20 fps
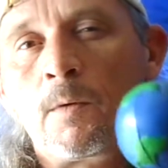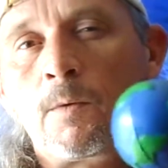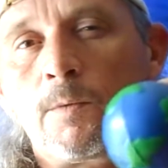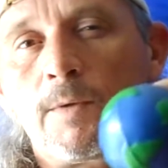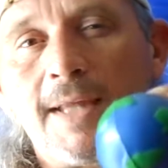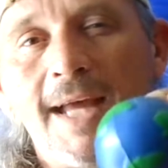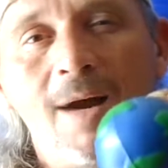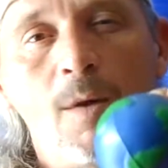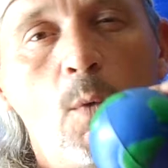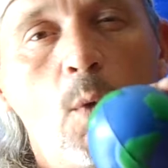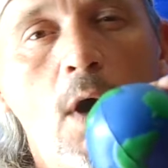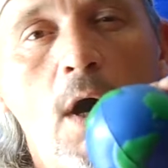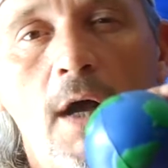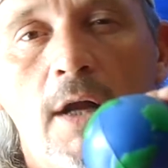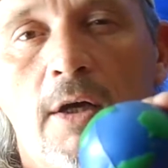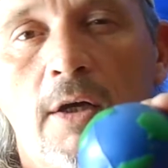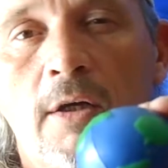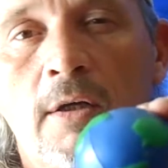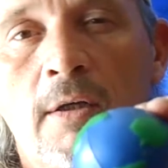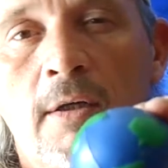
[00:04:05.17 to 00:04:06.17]
without
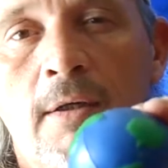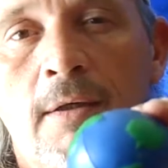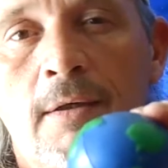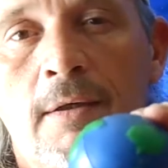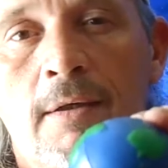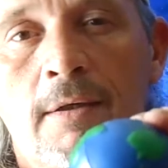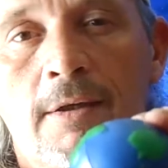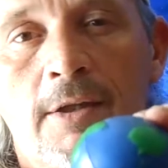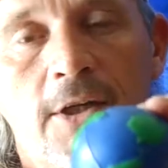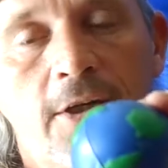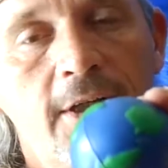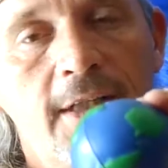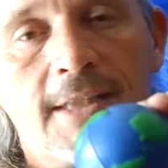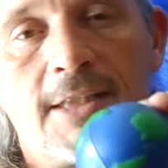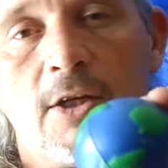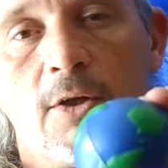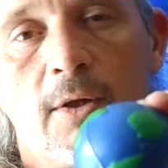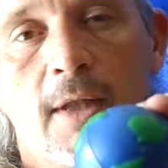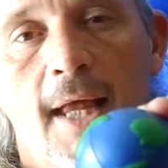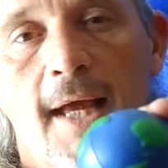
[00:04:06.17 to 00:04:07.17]
water, there
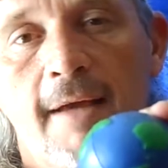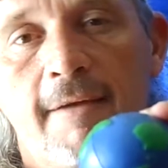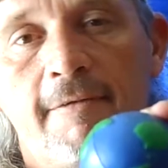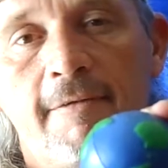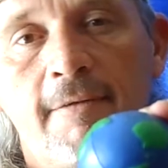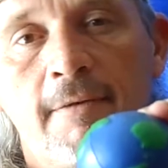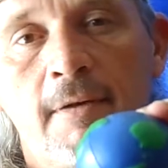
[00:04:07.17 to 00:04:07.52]
is no life.